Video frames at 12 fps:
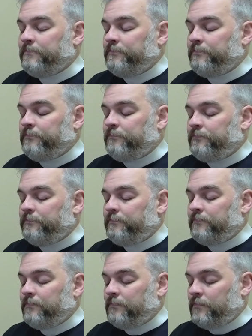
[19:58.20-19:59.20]

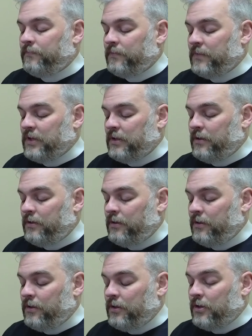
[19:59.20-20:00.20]

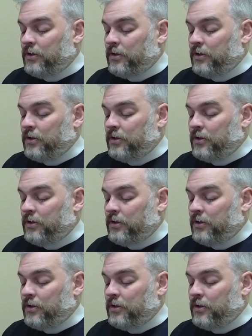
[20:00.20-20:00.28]
(silence)